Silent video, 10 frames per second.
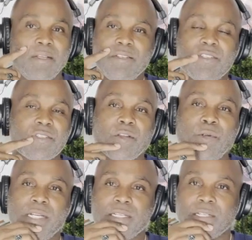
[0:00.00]
It's just the
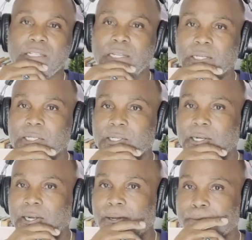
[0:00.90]
craziest thing.
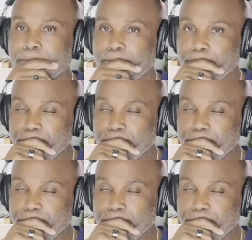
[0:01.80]
And